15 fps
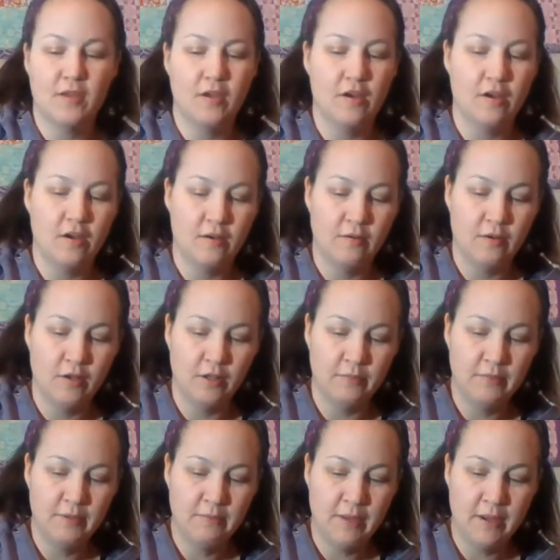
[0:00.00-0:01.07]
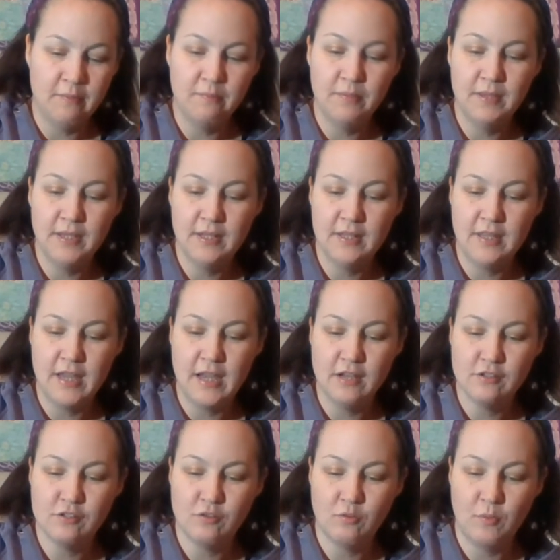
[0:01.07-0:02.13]
called Bead by Bead, The Ancient
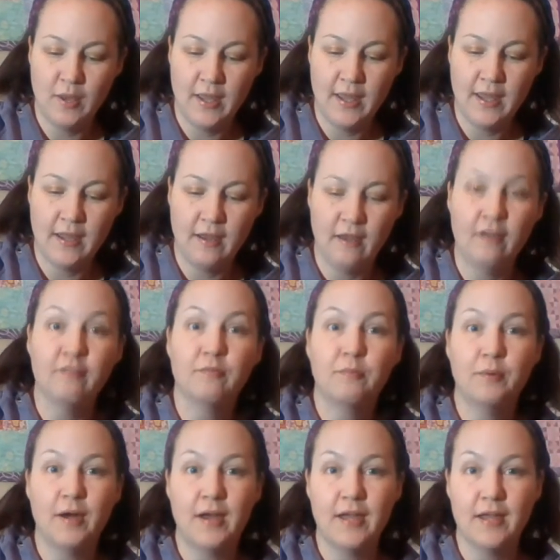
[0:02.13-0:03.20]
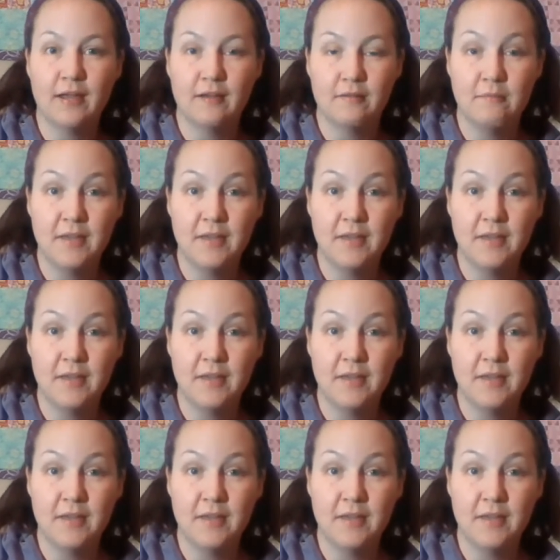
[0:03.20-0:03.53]
Way of Praying Made New.